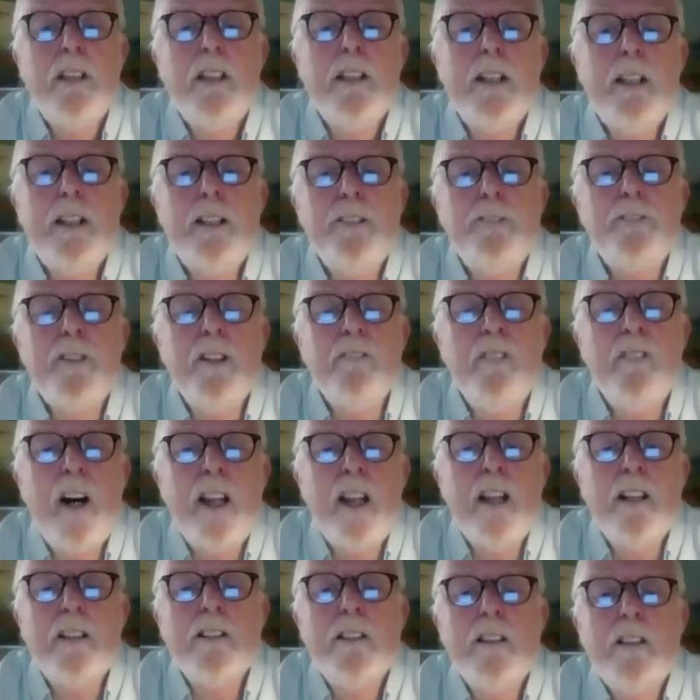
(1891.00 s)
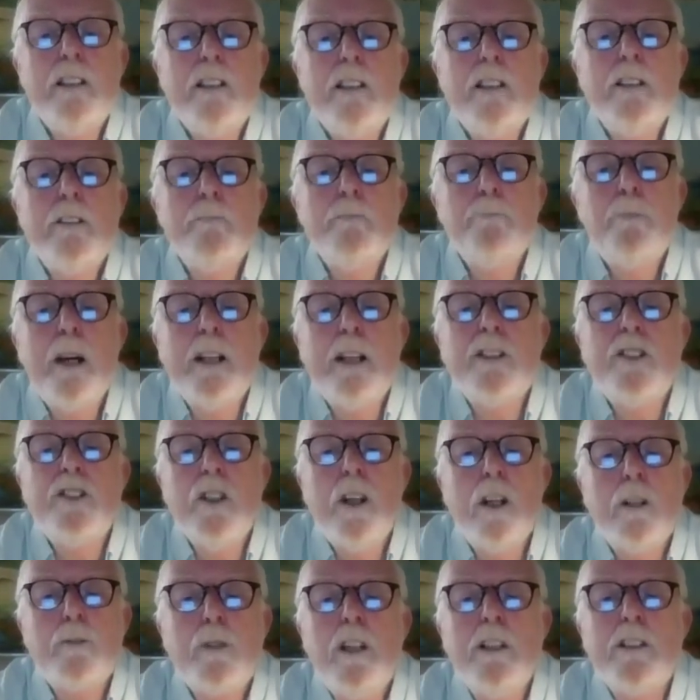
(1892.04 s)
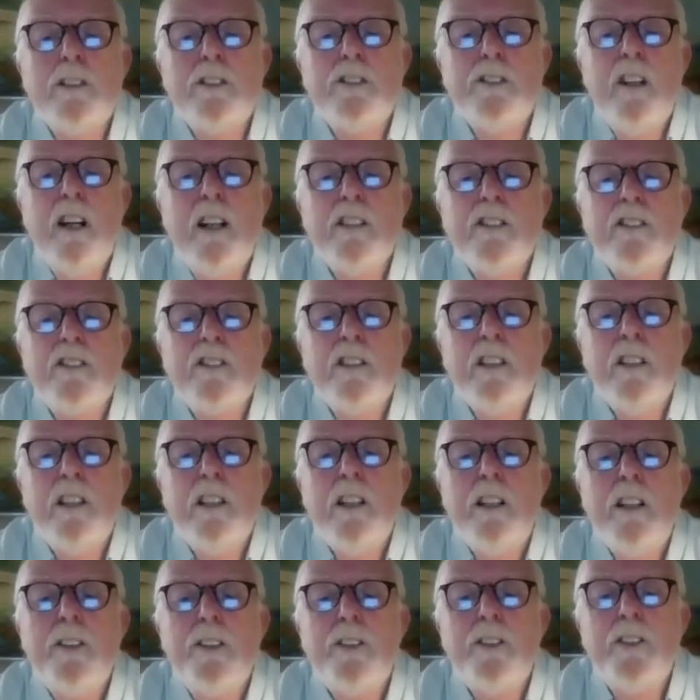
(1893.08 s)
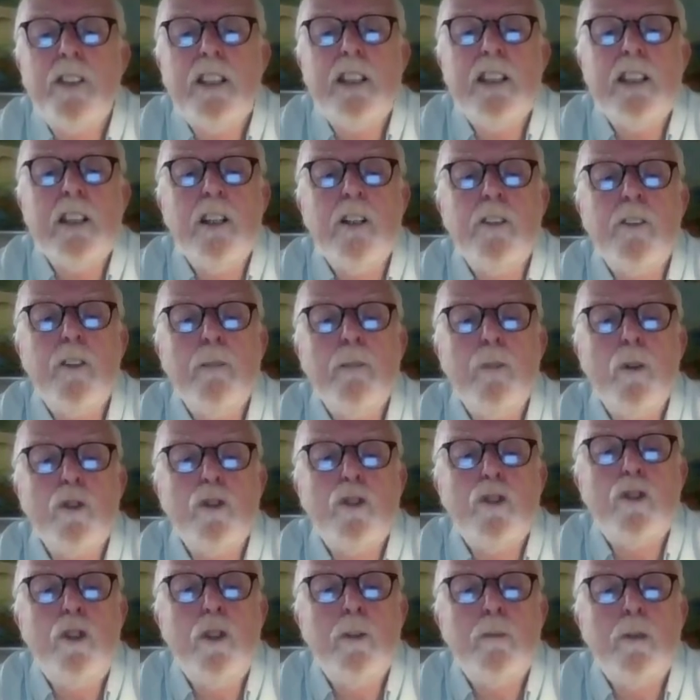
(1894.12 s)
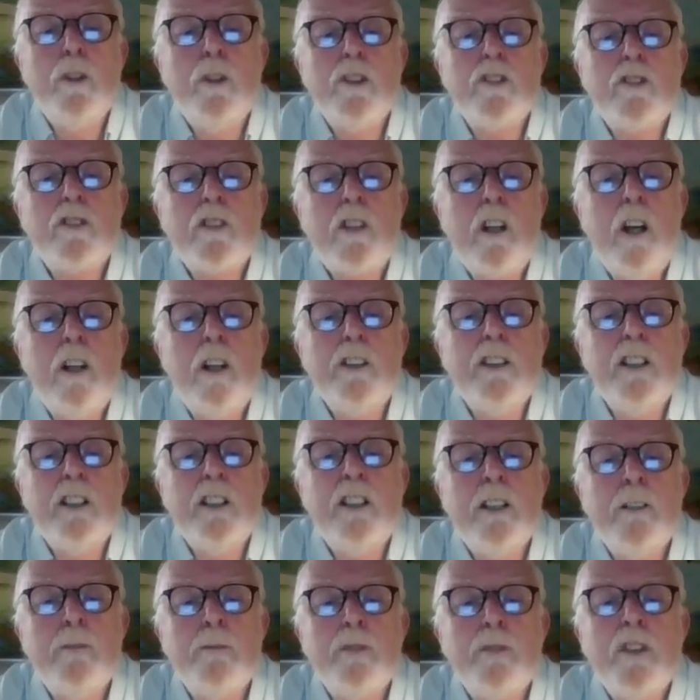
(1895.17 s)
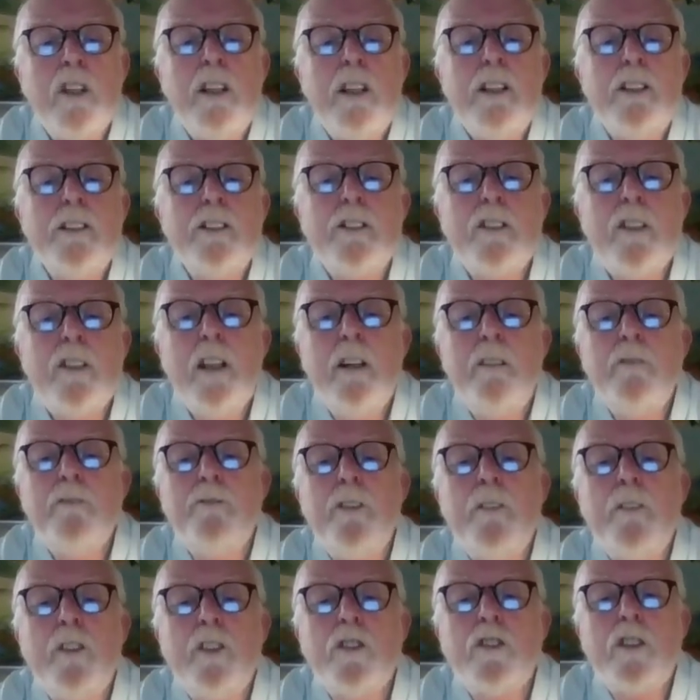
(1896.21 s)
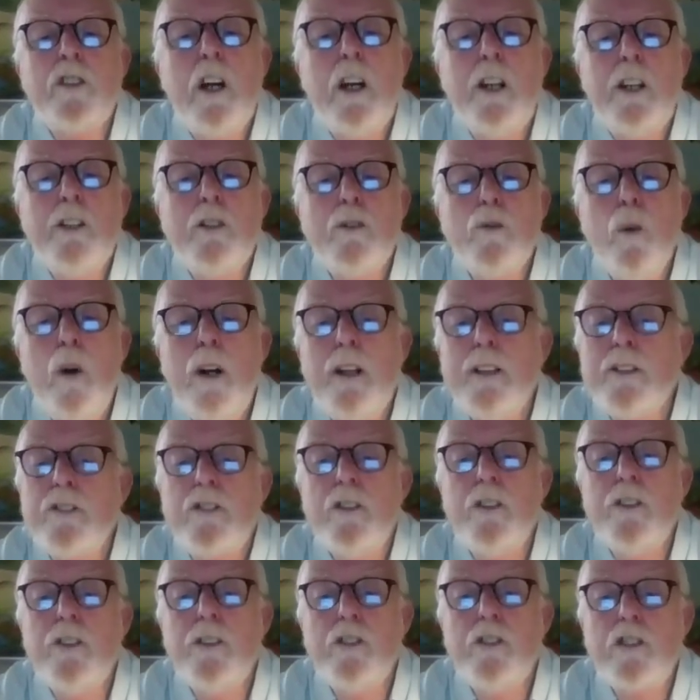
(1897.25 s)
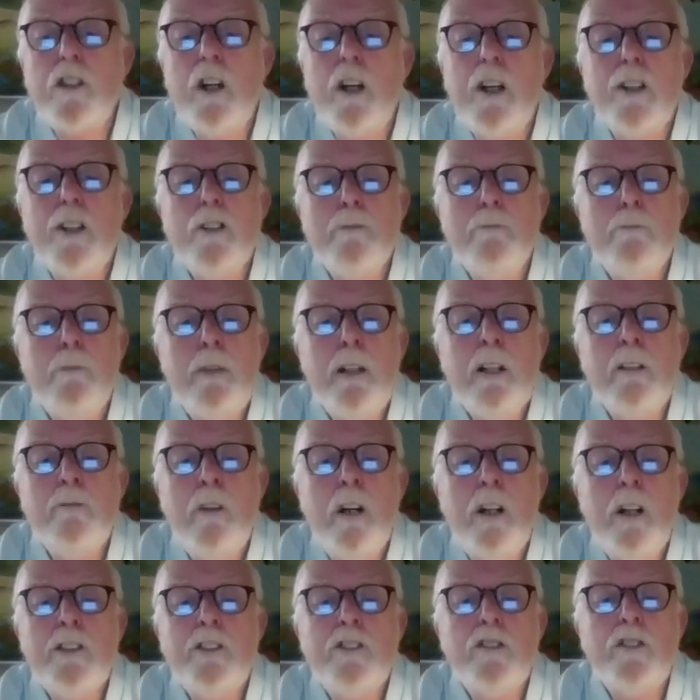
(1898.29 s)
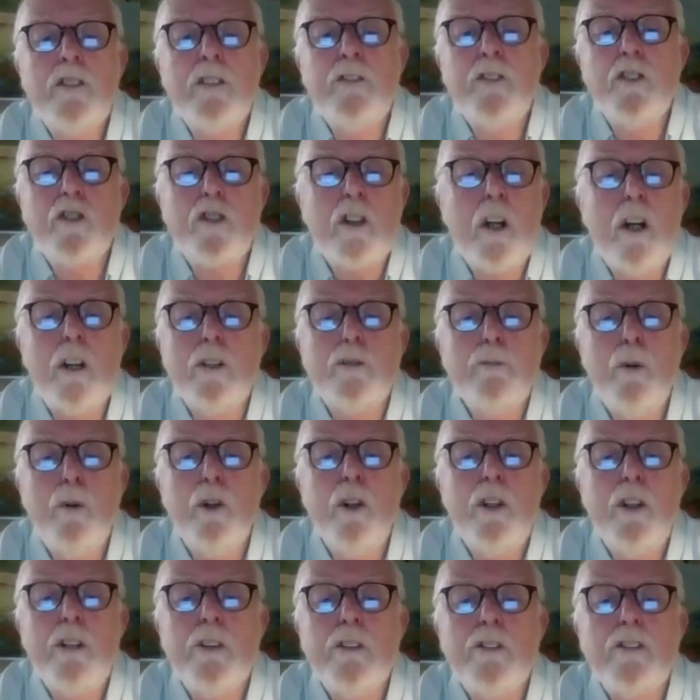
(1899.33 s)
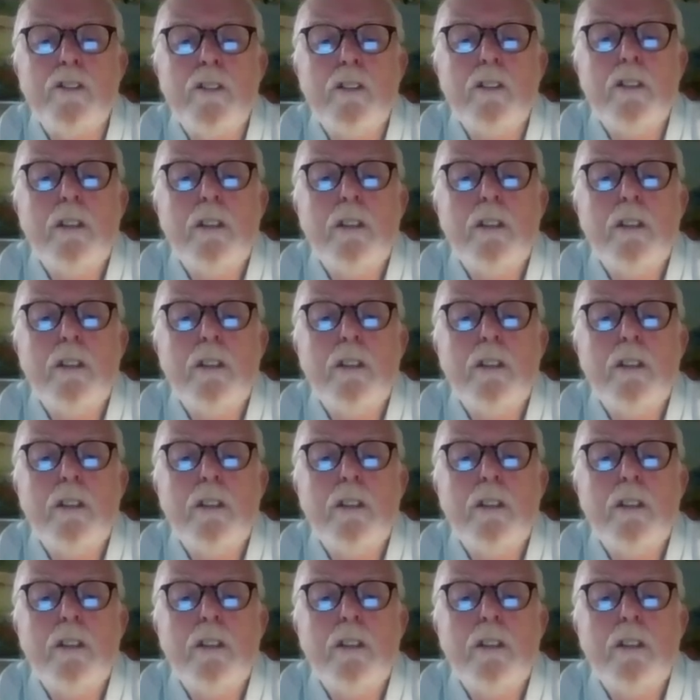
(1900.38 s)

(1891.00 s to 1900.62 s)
In Fermanagh, by sharp contrast, 3 of the most numerous county names stem from the Scottish West or the Scottish Middle Marches of the Scots Borders.